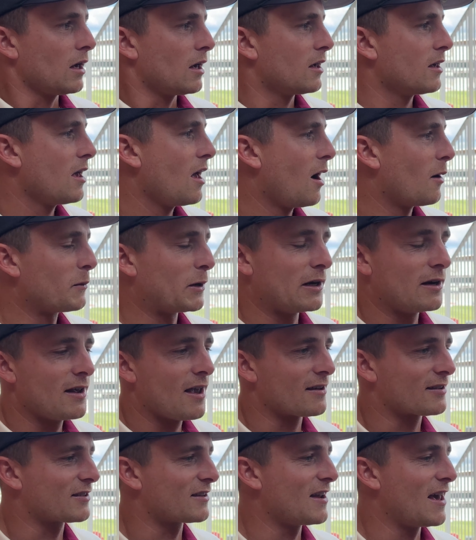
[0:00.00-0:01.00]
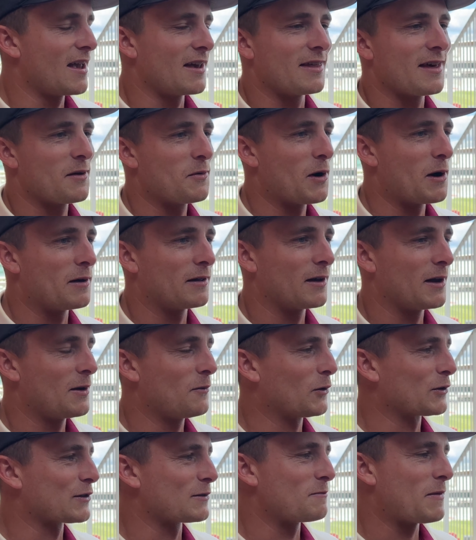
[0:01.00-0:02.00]
Yeah, I mean, yesterday they were
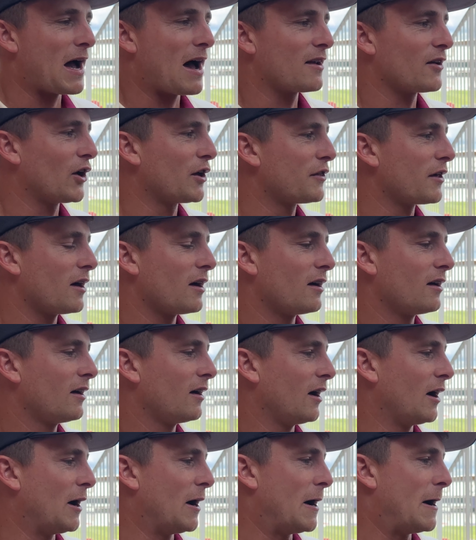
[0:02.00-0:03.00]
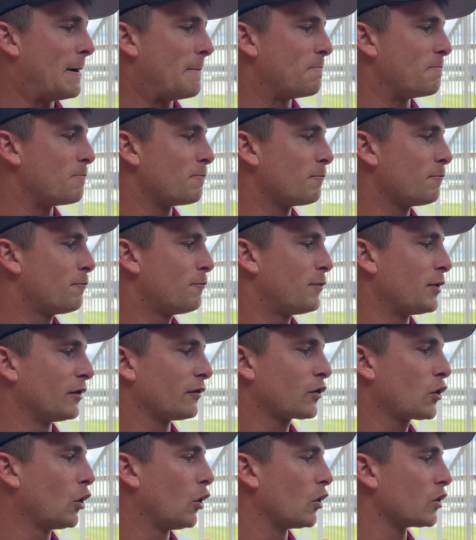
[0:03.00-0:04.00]
it wasn't bad either, um, but
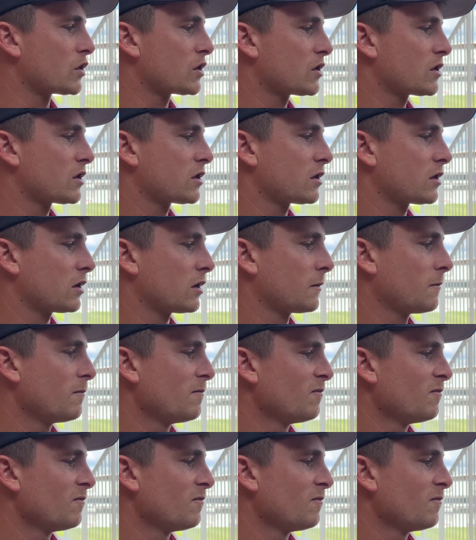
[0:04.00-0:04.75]
of course,